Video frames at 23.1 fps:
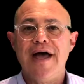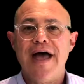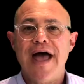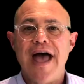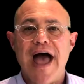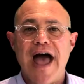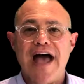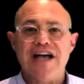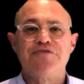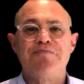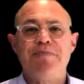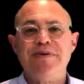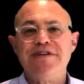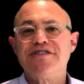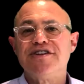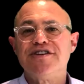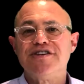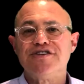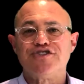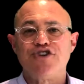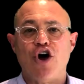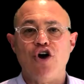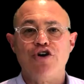As
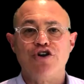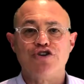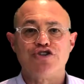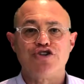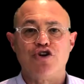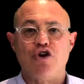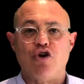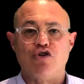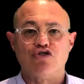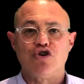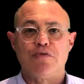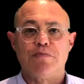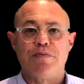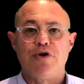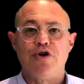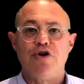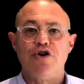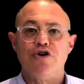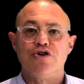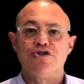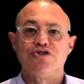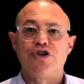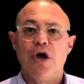business owners and
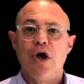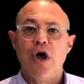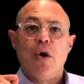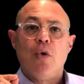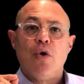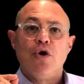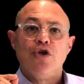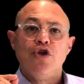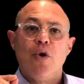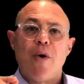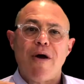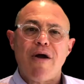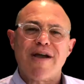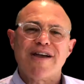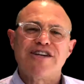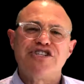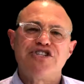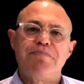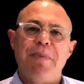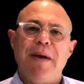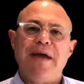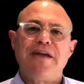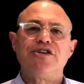entrepreneurs, you are
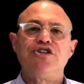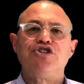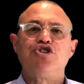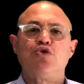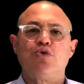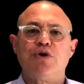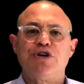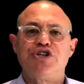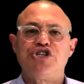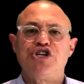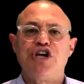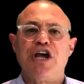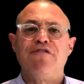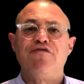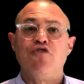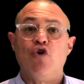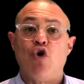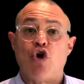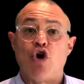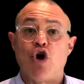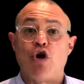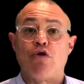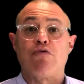expected to achieve
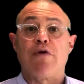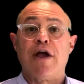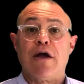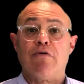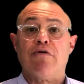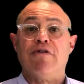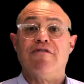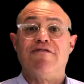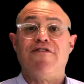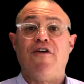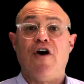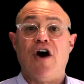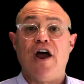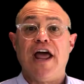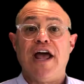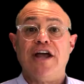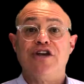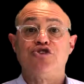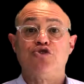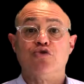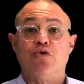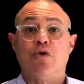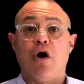your career and
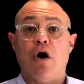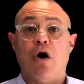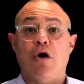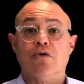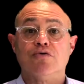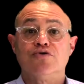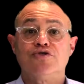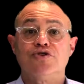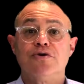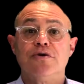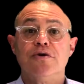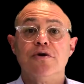financial goals.